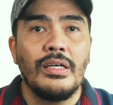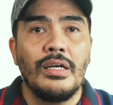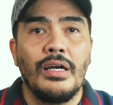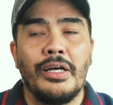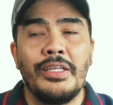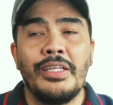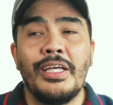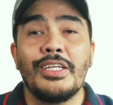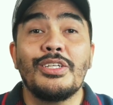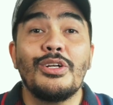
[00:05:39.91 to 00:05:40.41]

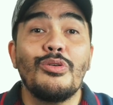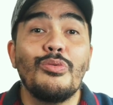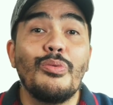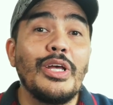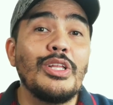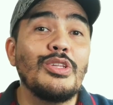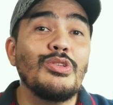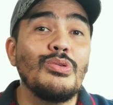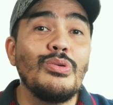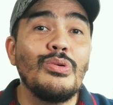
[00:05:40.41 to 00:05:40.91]
Another
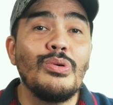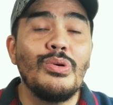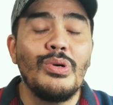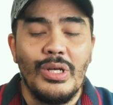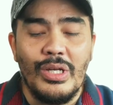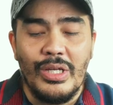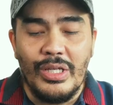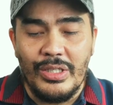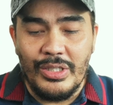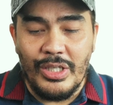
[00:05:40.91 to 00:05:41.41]
way to
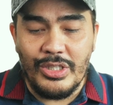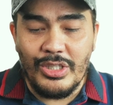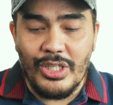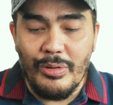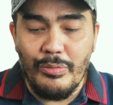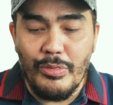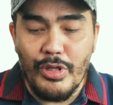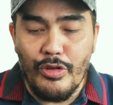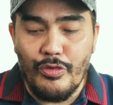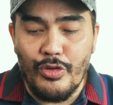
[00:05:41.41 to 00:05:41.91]

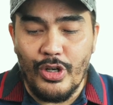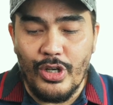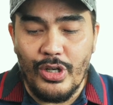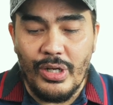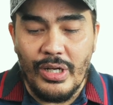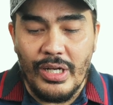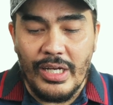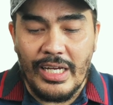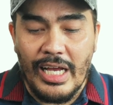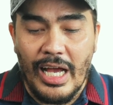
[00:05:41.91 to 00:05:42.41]
determine if your
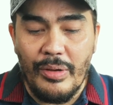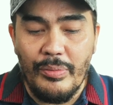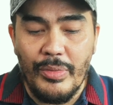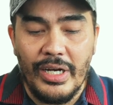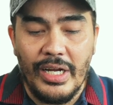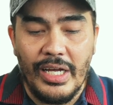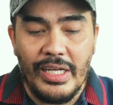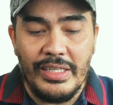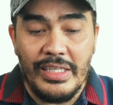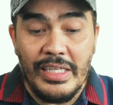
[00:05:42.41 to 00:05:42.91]

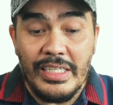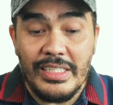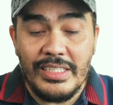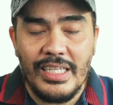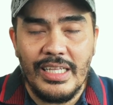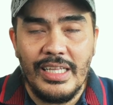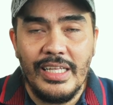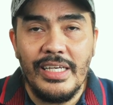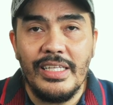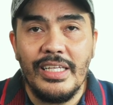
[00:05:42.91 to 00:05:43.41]
camera needs
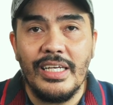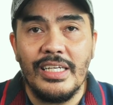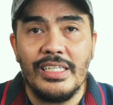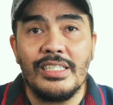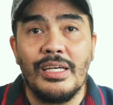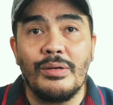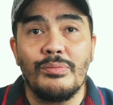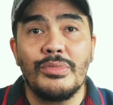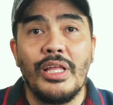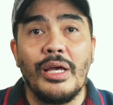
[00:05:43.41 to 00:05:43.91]
cleaning is
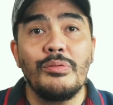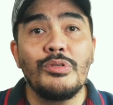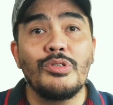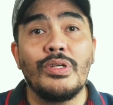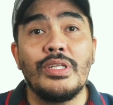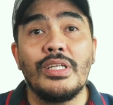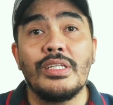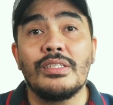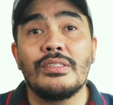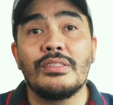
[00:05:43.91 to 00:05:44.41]
sometimes
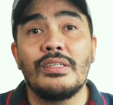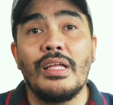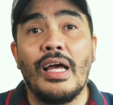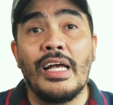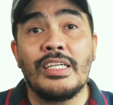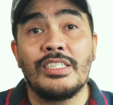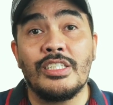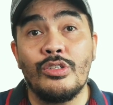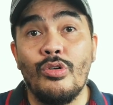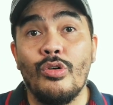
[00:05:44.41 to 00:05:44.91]
when it
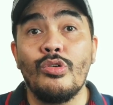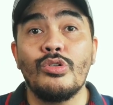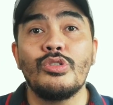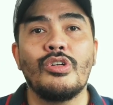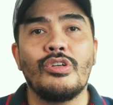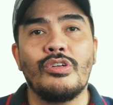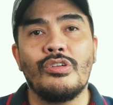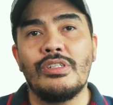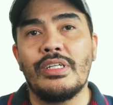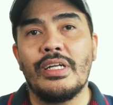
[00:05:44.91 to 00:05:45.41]
has an
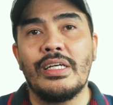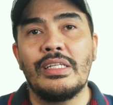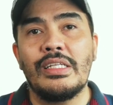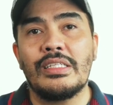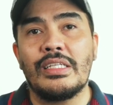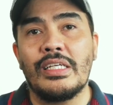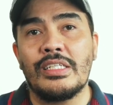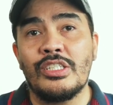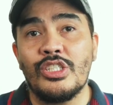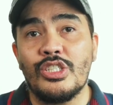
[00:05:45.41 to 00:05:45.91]
odor already,
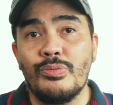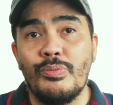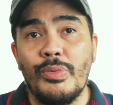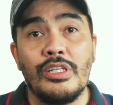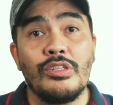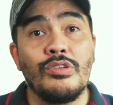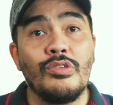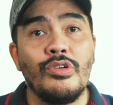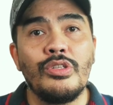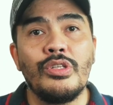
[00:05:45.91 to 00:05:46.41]
it doesn't smell
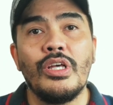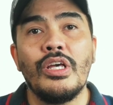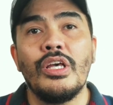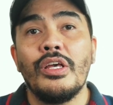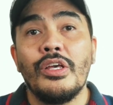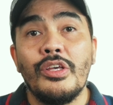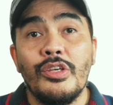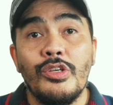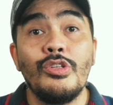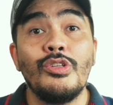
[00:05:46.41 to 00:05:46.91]
good,
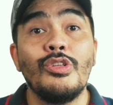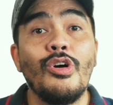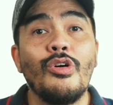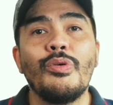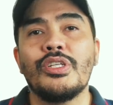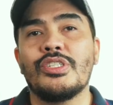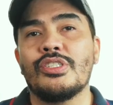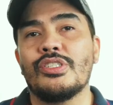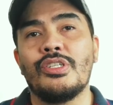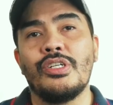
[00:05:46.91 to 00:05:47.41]
you know
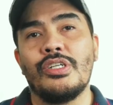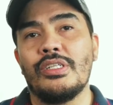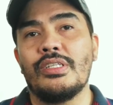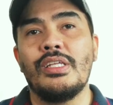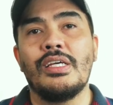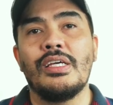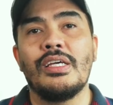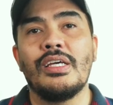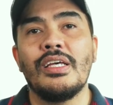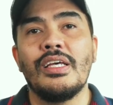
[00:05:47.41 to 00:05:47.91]
it's
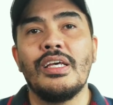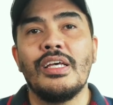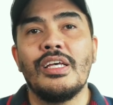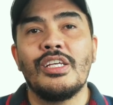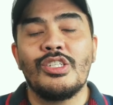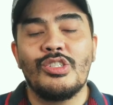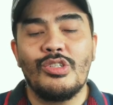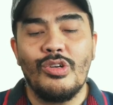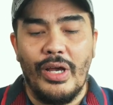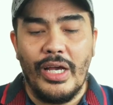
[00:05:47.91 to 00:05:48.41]
dirty.
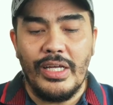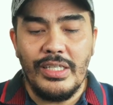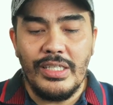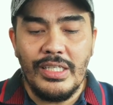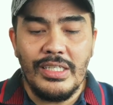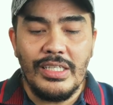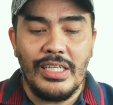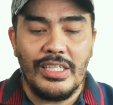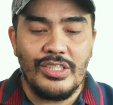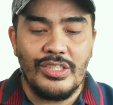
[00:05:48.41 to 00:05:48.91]
So
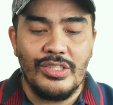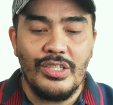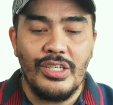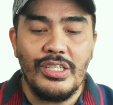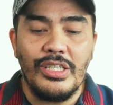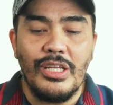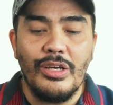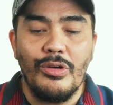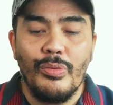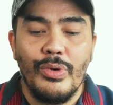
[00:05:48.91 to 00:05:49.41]
anything that's
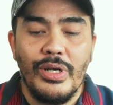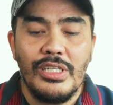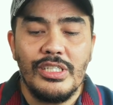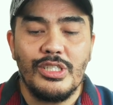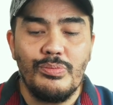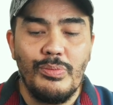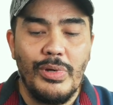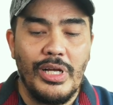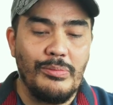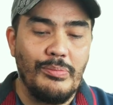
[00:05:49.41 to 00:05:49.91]
dirty will
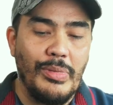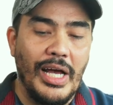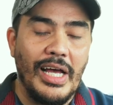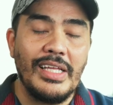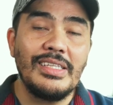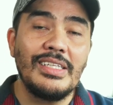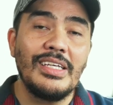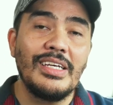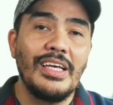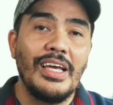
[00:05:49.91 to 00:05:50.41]
smell
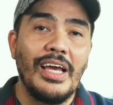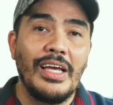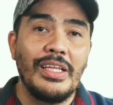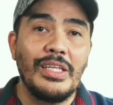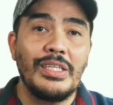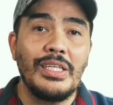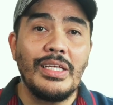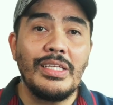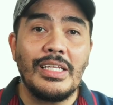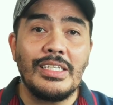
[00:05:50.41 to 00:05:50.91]
bad,
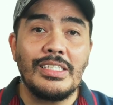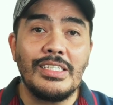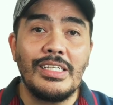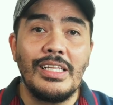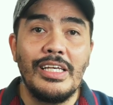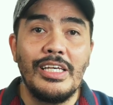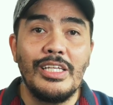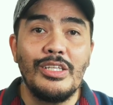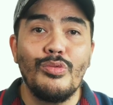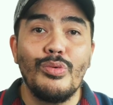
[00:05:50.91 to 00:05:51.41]
anything that's
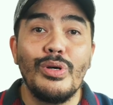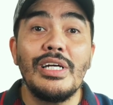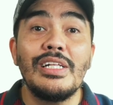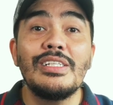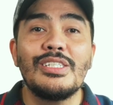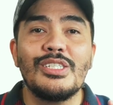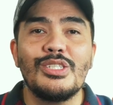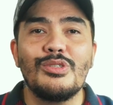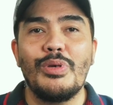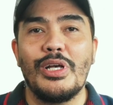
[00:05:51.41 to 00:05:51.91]
clean
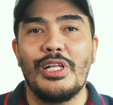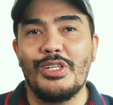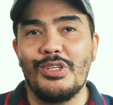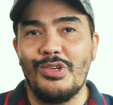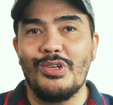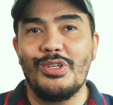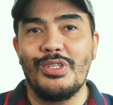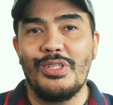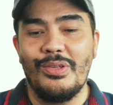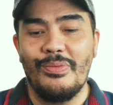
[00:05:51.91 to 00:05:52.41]
will smell
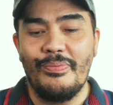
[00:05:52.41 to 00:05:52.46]
good.